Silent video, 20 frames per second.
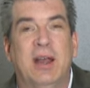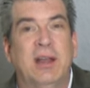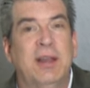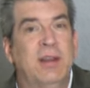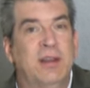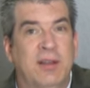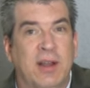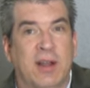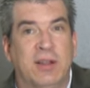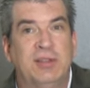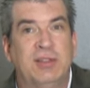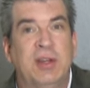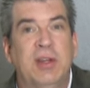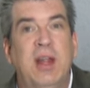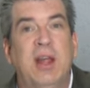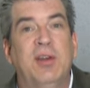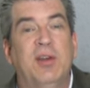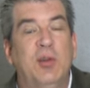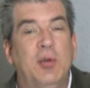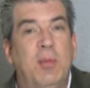induction,
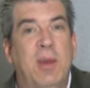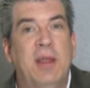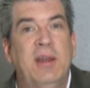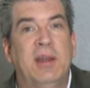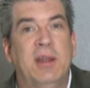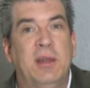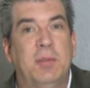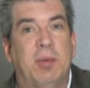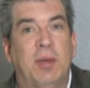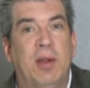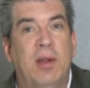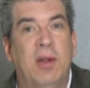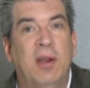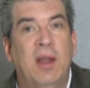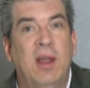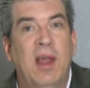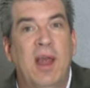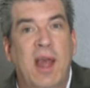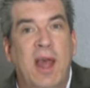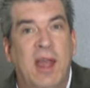I do my deepener,
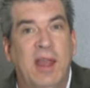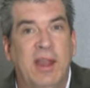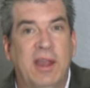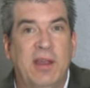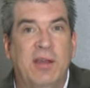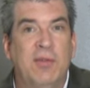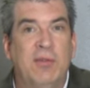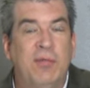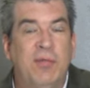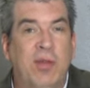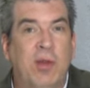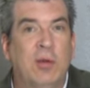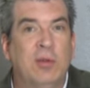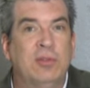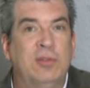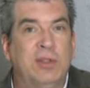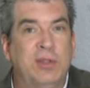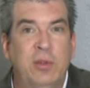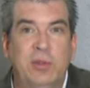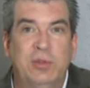I give
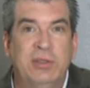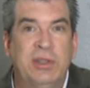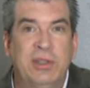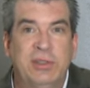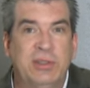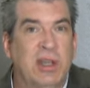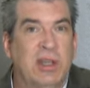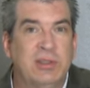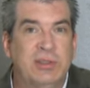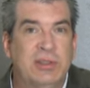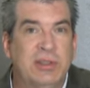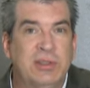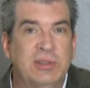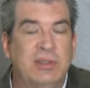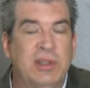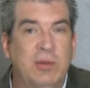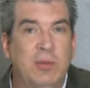those two suggestions